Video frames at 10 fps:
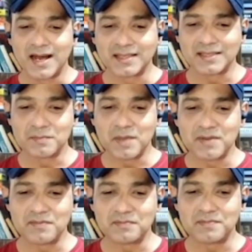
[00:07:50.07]
I think
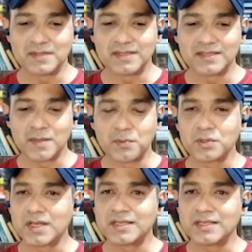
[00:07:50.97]
maybe this
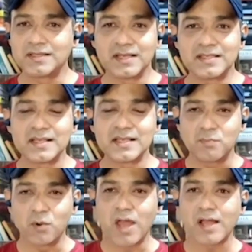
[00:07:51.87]
approach that
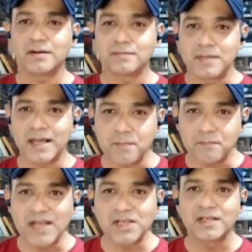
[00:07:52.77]
it's more like a
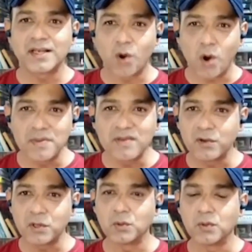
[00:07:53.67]
passion and a hobby
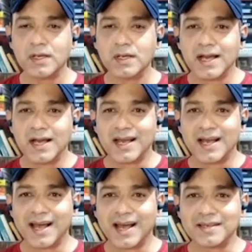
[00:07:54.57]
for you,
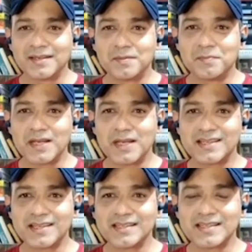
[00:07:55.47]
and
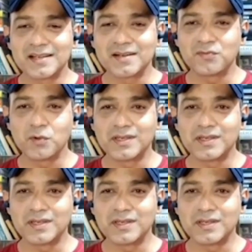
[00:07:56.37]
medicine is like a